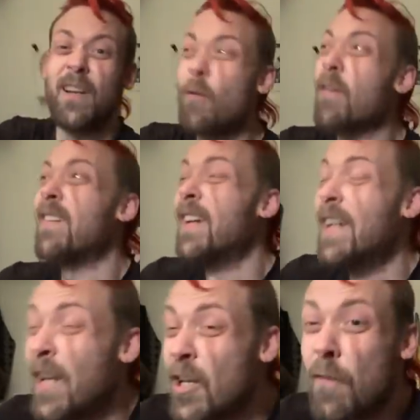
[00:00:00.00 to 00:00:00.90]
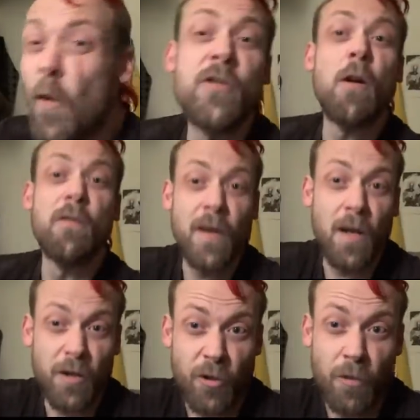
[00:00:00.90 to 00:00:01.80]
you've got no
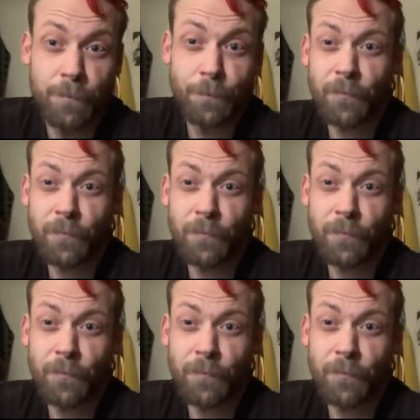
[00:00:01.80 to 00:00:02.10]
virtue.